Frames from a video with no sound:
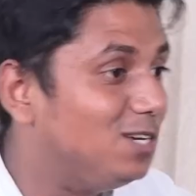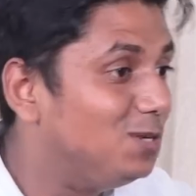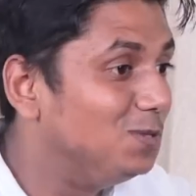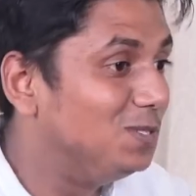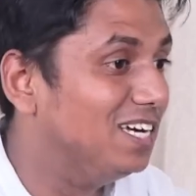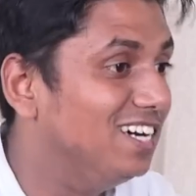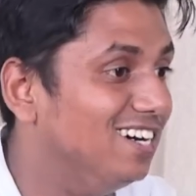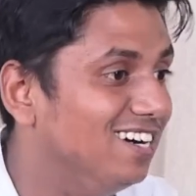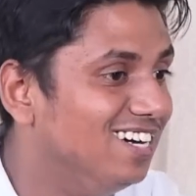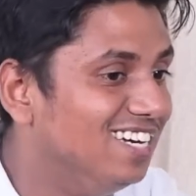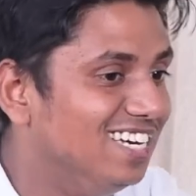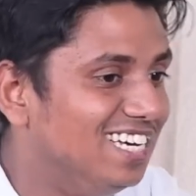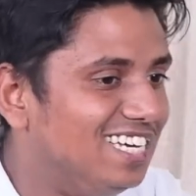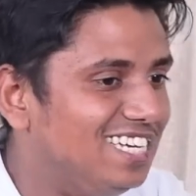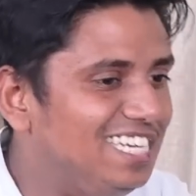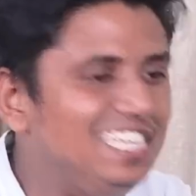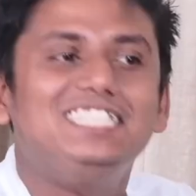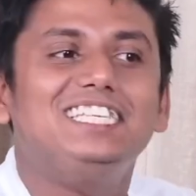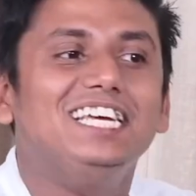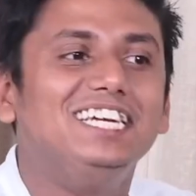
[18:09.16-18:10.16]
get to the
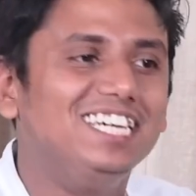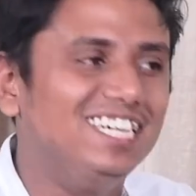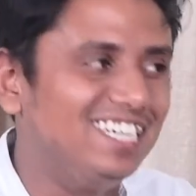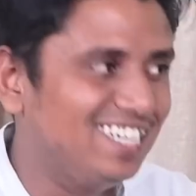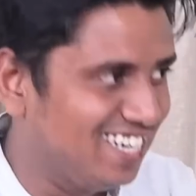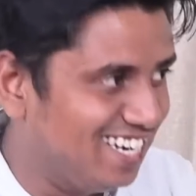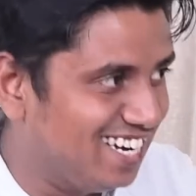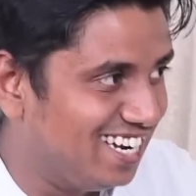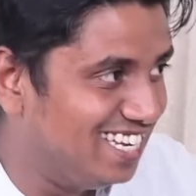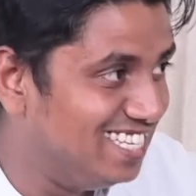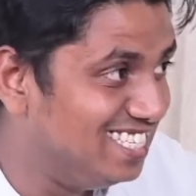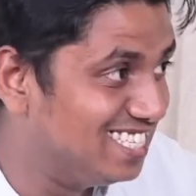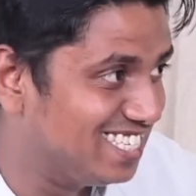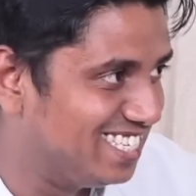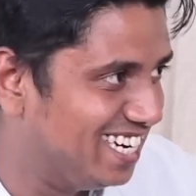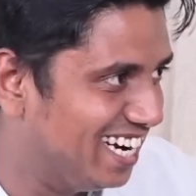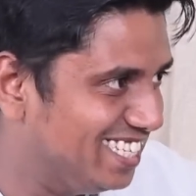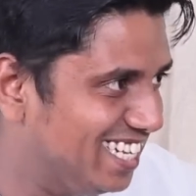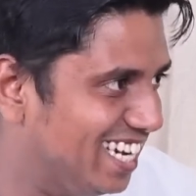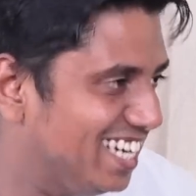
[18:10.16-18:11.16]
recent
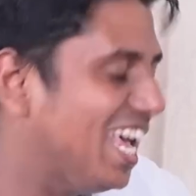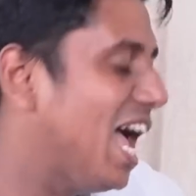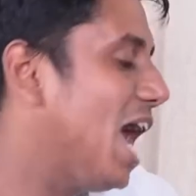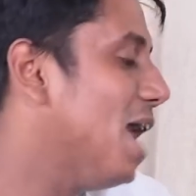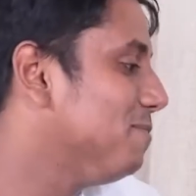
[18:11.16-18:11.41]
incident that